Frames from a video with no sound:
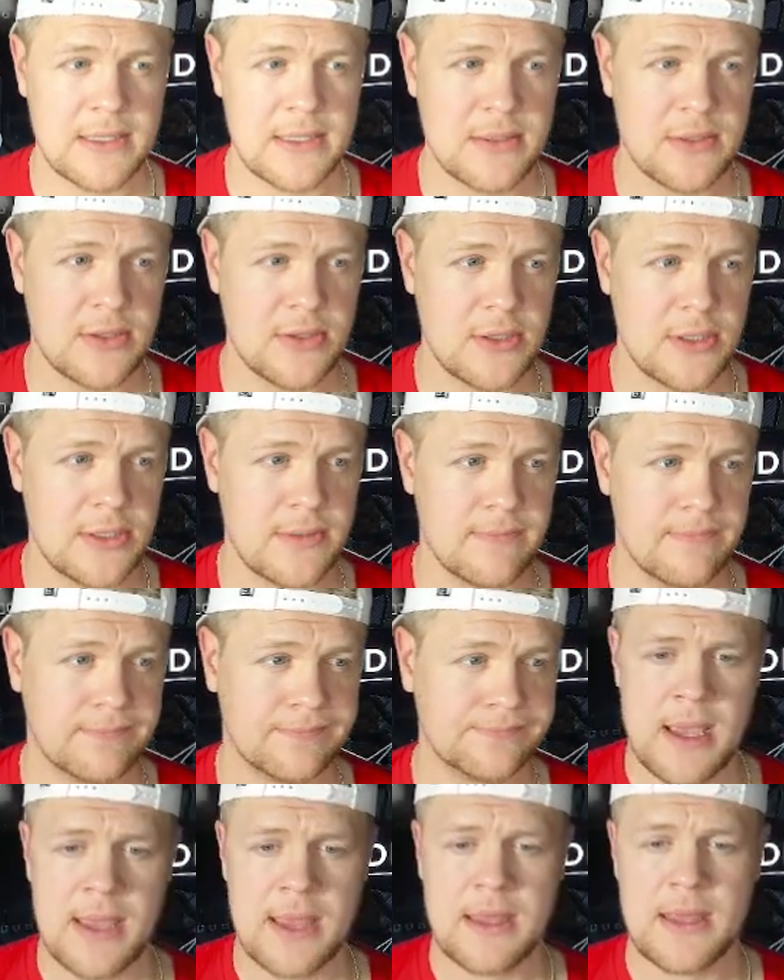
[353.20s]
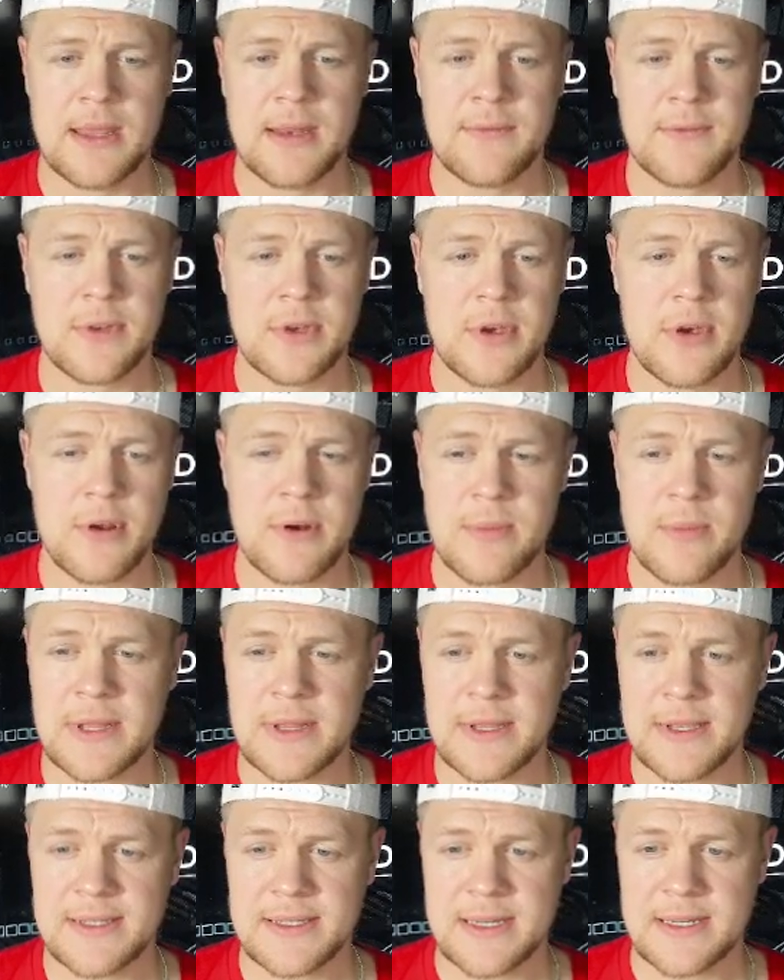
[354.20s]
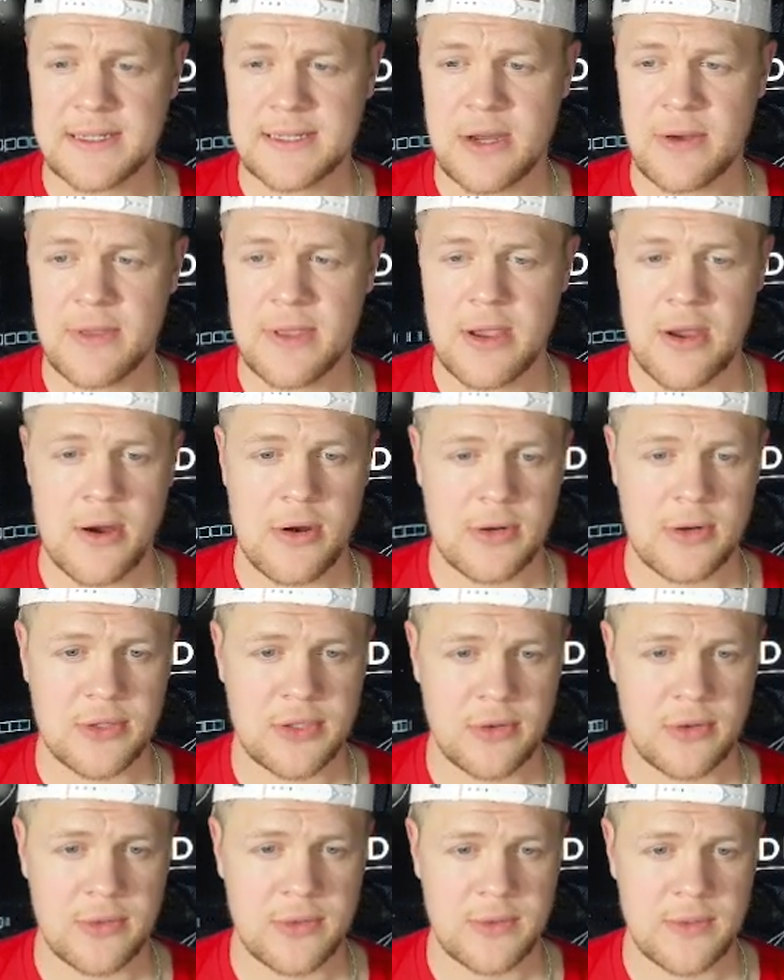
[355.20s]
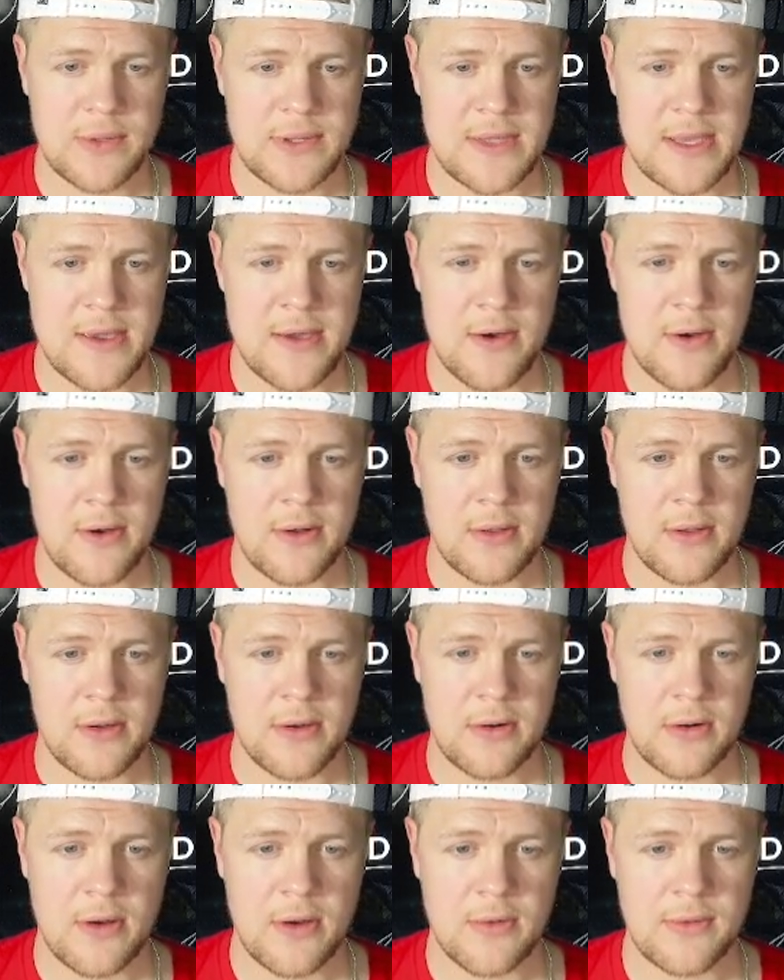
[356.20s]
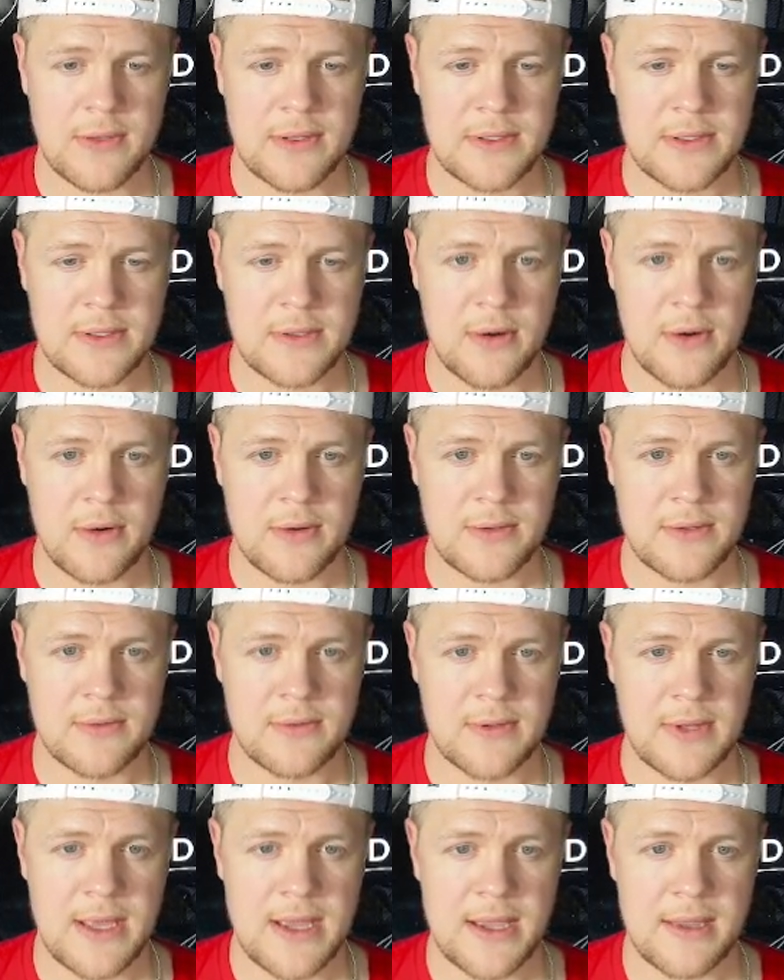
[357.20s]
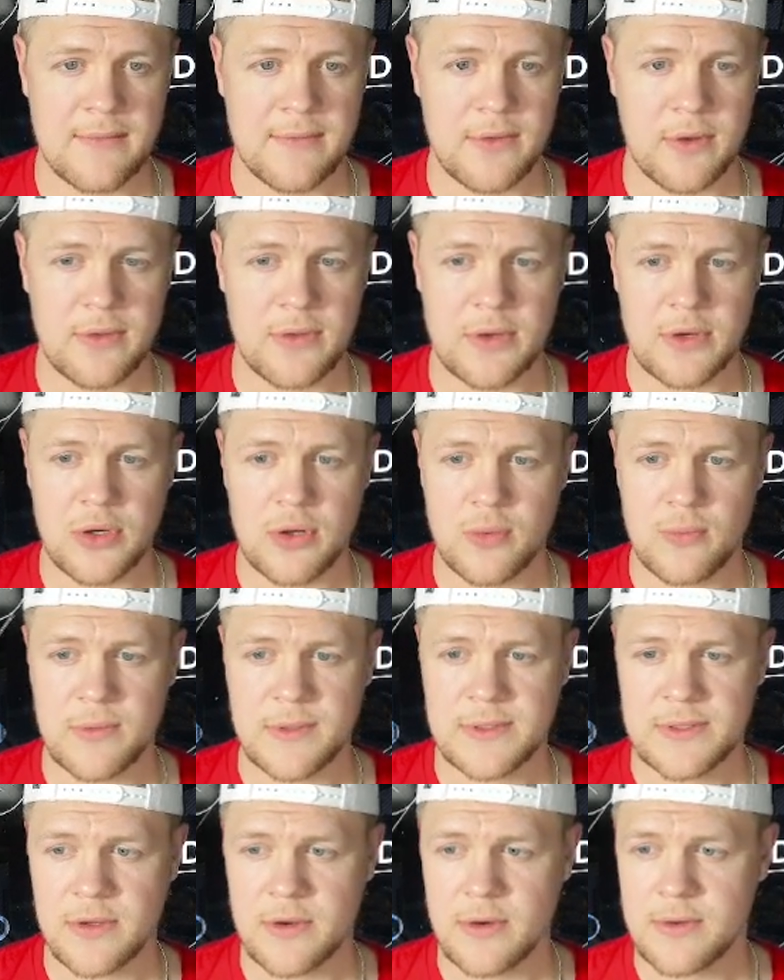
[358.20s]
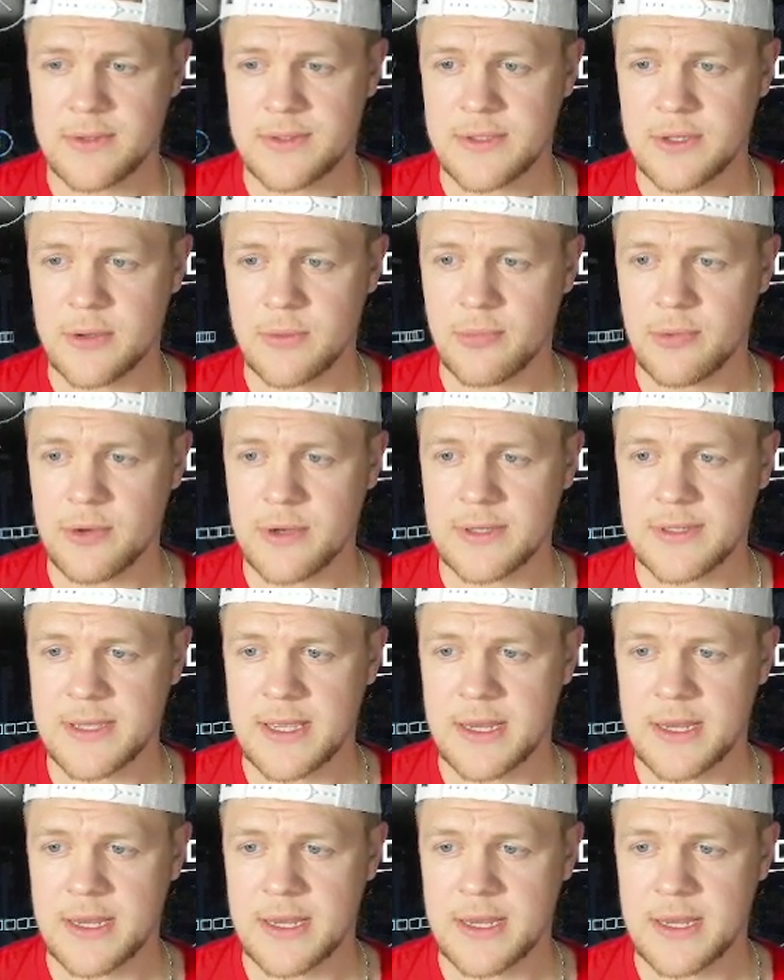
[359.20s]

good. And then if you go to my listings, here they are. It shows what they all are. All these cards are live, all the new ones are, so pretty excited